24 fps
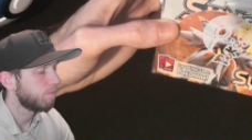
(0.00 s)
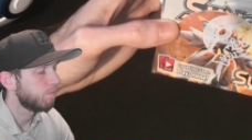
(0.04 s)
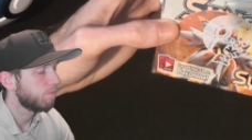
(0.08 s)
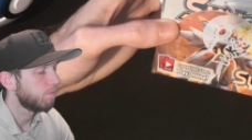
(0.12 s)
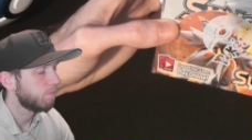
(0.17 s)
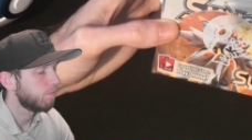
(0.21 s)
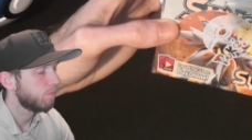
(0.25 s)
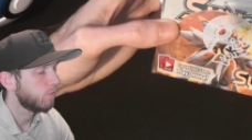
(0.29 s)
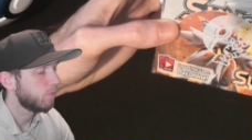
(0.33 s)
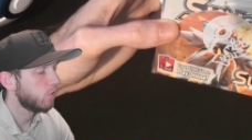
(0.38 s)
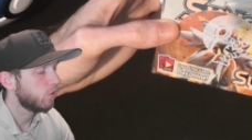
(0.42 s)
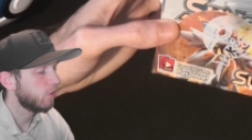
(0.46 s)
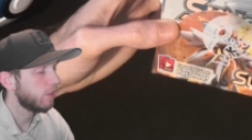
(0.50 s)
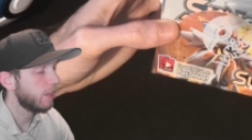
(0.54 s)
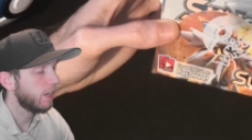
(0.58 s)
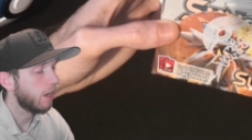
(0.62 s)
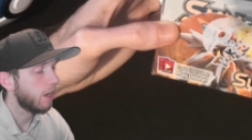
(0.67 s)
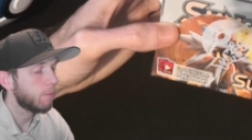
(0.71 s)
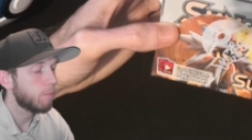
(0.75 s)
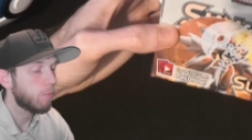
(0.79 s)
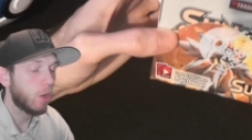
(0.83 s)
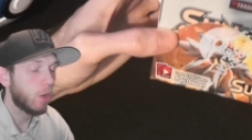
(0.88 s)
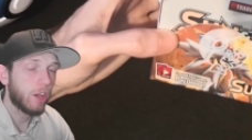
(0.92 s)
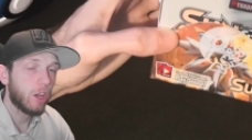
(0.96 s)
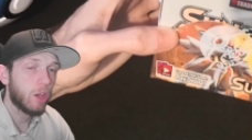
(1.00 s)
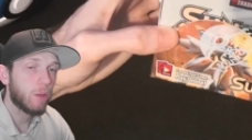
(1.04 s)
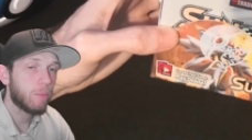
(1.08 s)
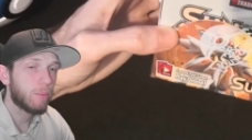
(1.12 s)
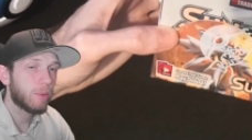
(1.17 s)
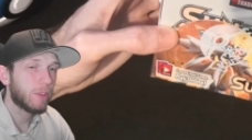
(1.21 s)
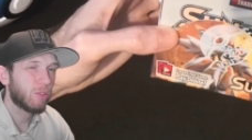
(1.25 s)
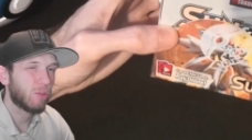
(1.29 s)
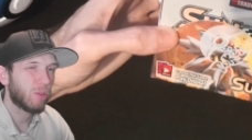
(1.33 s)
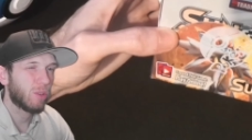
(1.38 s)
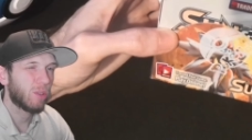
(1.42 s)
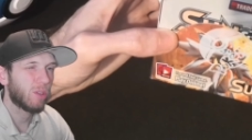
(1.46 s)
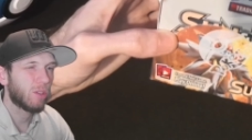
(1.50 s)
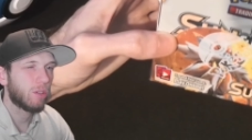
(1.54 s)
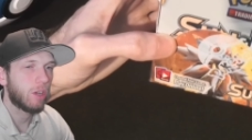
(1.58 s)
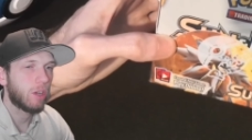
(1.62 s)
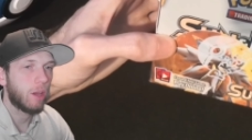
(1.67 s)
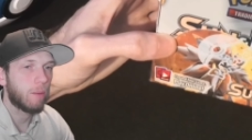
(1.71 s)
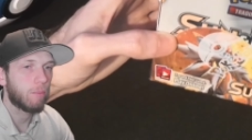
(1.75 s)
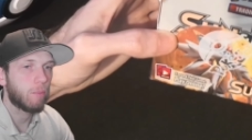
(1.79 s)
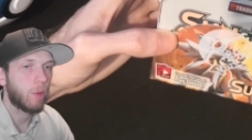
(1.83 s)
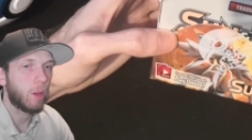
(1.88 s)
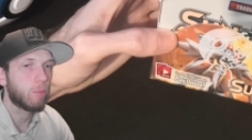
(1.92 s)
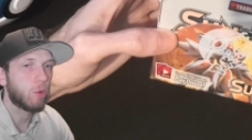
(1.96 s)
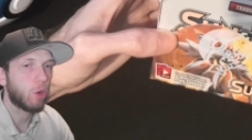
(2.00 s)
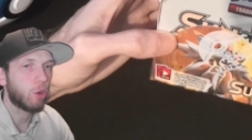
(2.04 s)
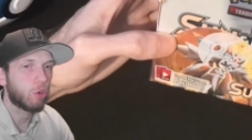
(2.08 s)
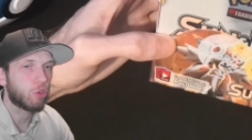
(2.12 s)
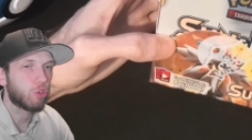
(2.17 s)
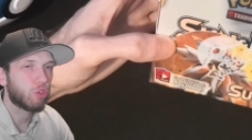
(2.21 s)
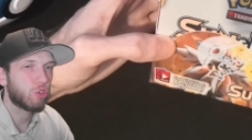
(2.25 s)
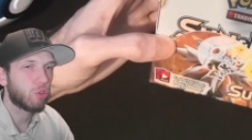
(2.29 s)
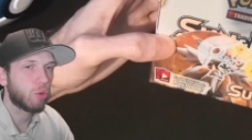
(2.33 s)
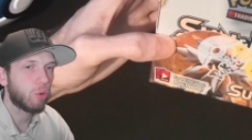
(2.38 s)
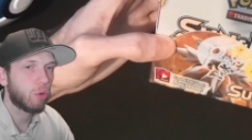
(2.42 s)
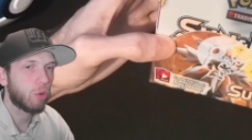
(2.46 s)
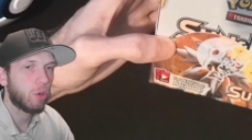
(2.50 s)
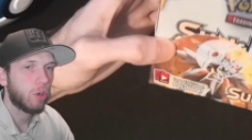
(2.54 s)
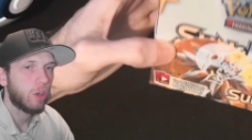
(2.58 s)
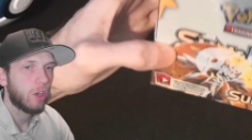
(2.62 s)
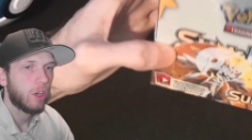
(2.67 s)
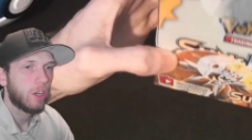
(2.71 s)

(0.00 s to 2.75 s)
So yeah, I might open this one. I'm not sure.